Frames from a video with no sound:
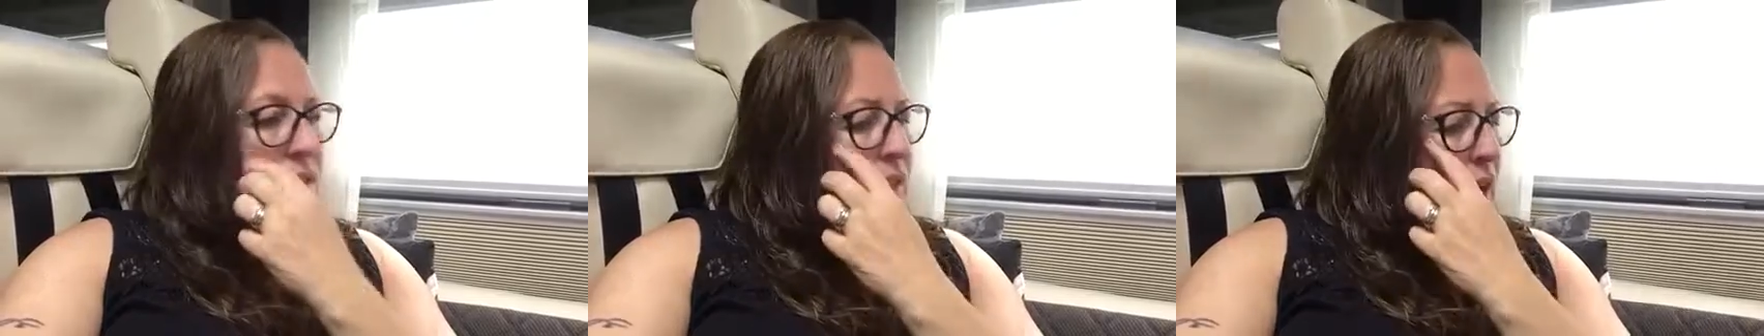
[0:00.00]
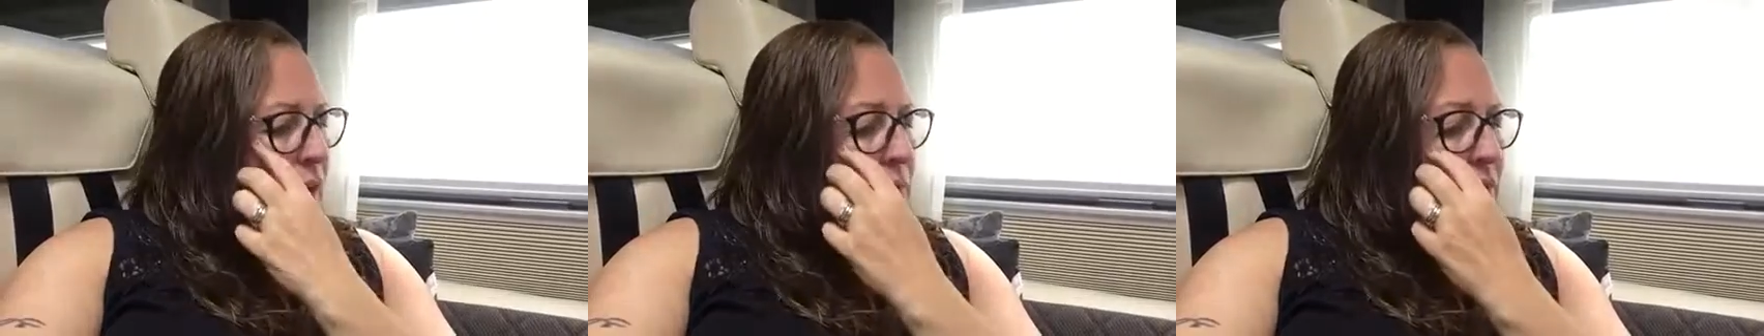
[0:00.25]

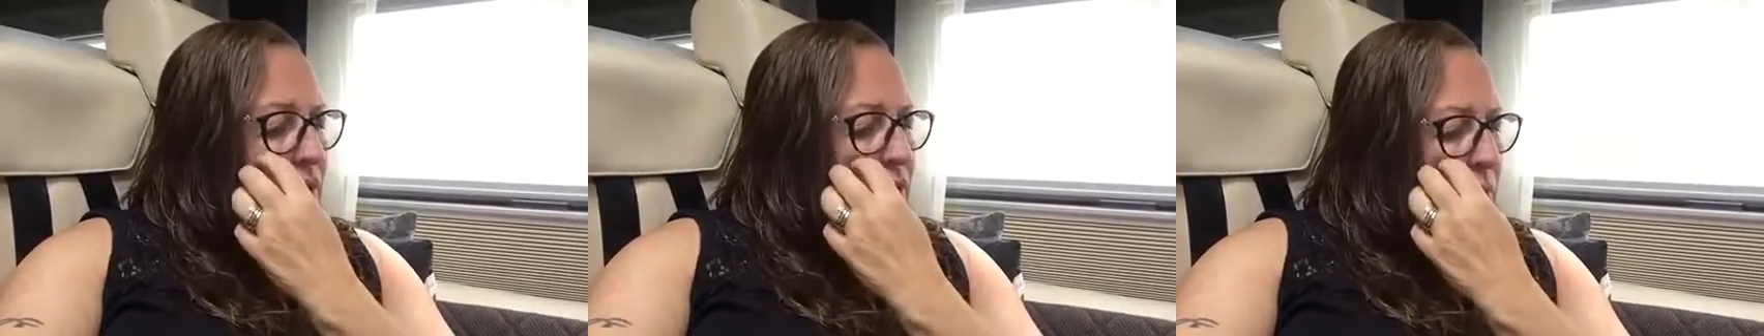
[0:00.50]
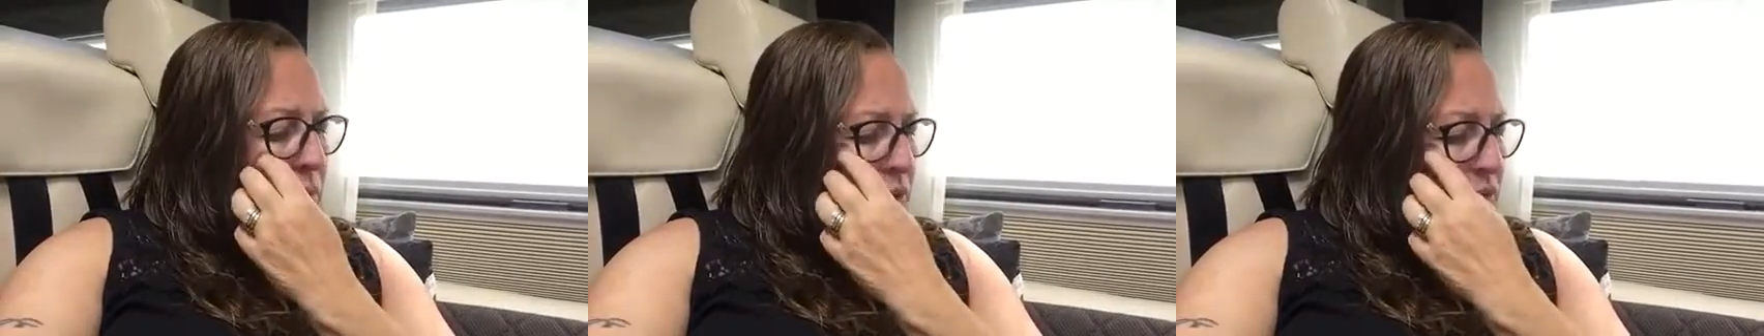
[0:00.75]
It's
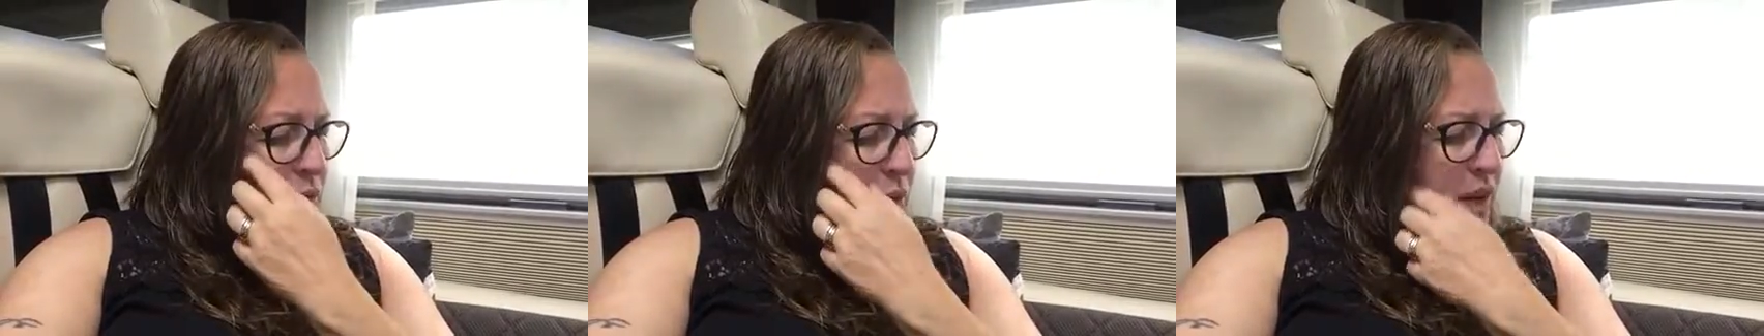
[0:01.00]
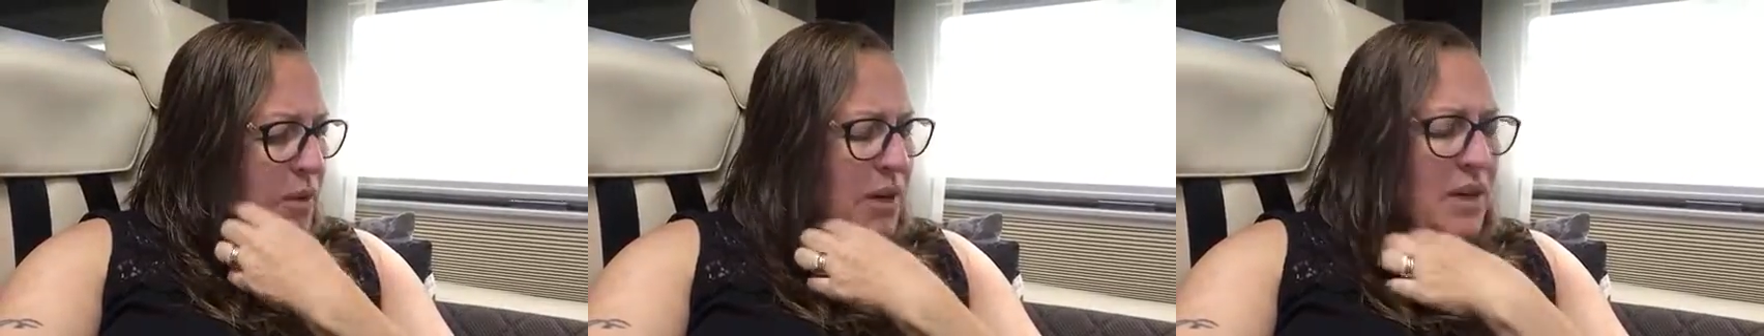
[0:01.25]
absolutely
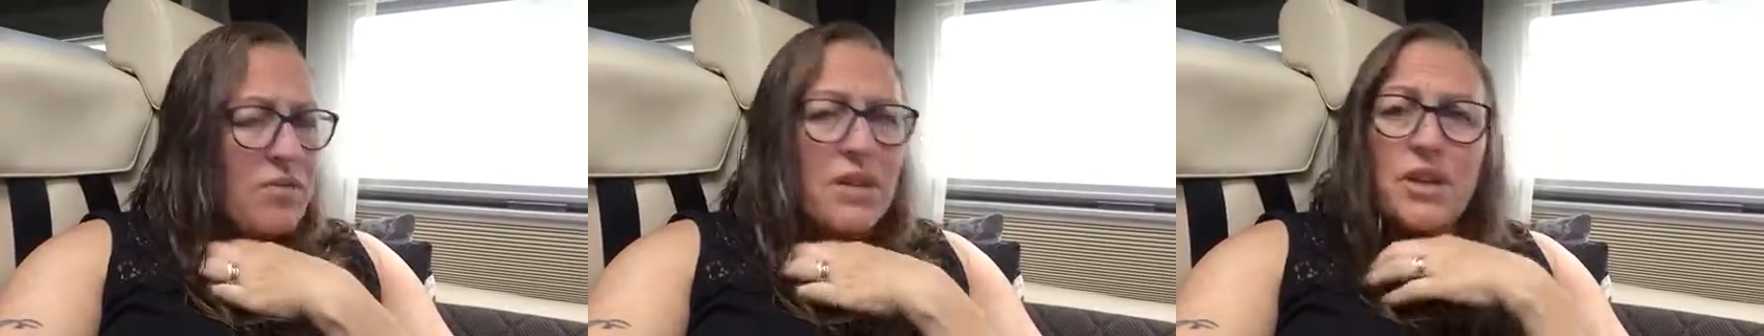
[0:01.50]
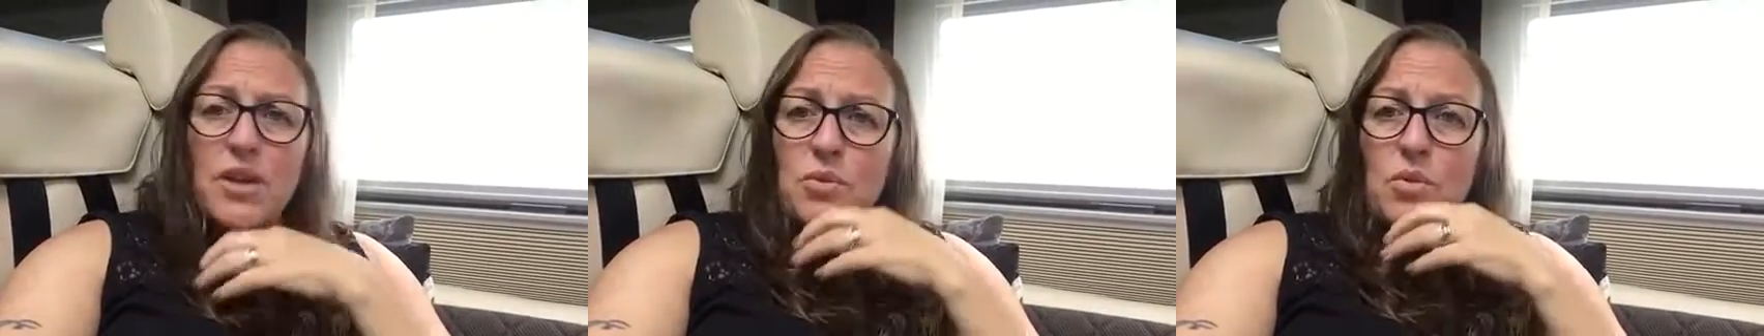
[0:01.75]
beautiful here. We had a
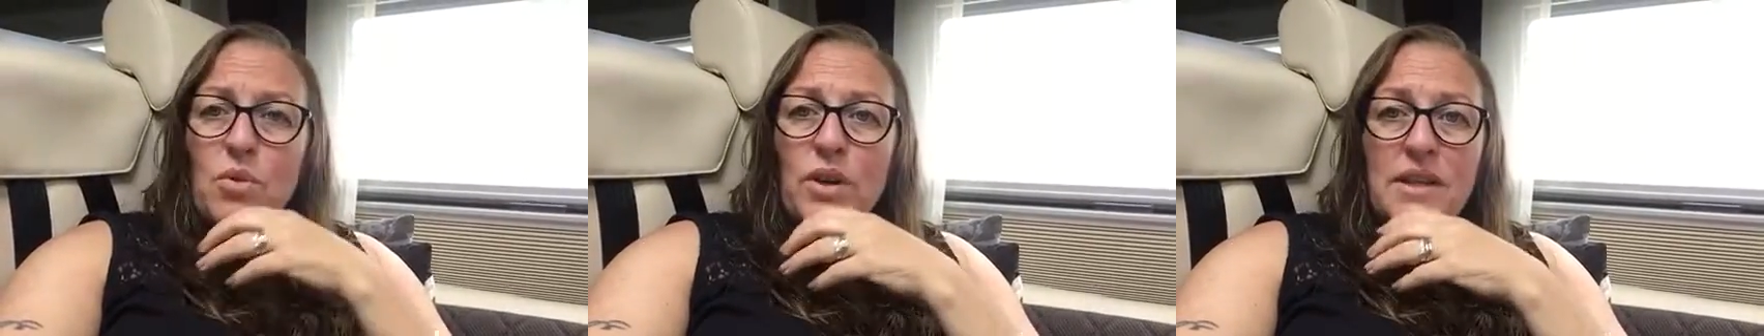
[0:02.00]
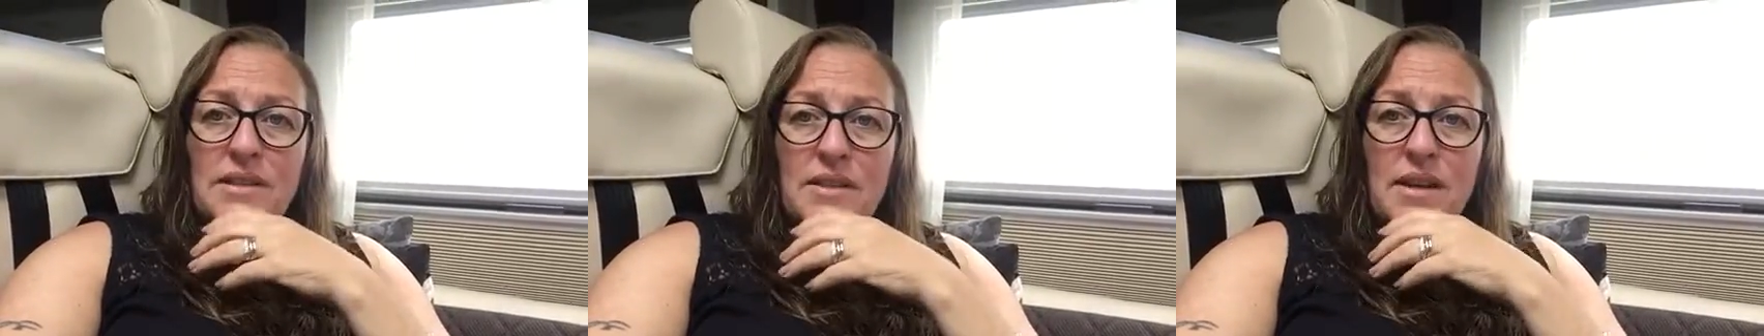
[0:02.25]
really good
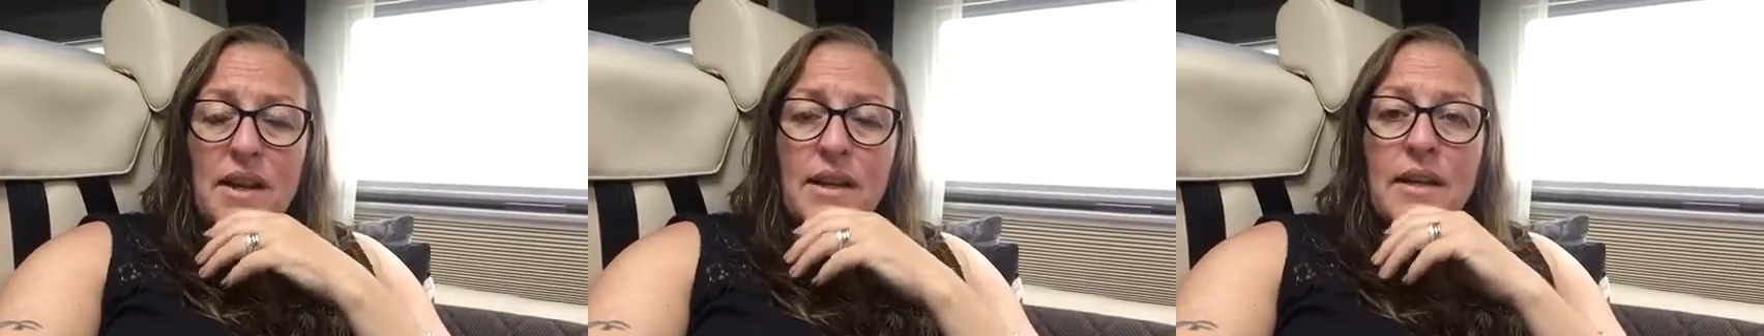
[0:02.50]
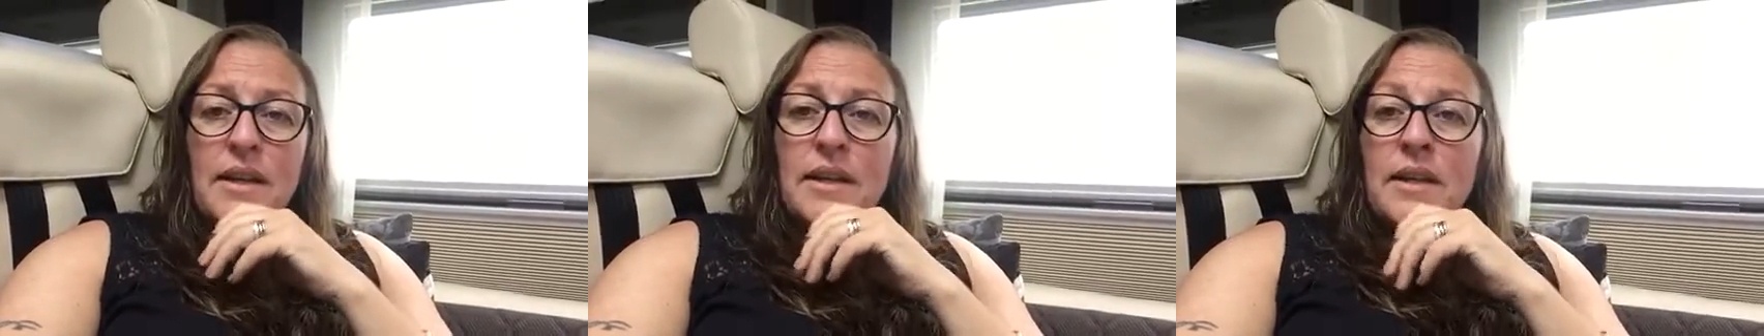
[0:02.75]
walk yesterday